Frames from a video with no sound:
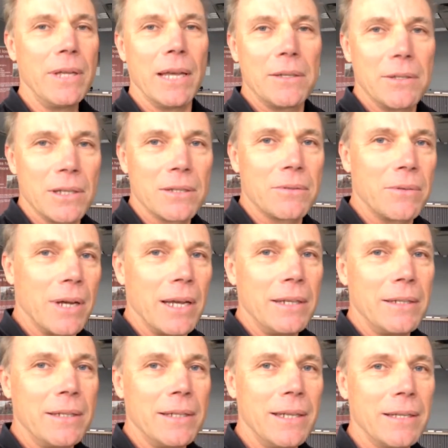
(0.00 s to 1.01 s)
that just right
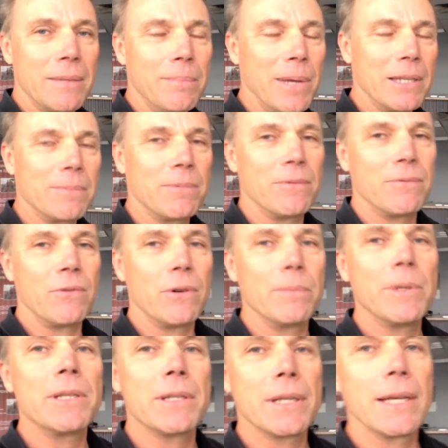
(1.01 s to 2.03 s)
to get the best performance.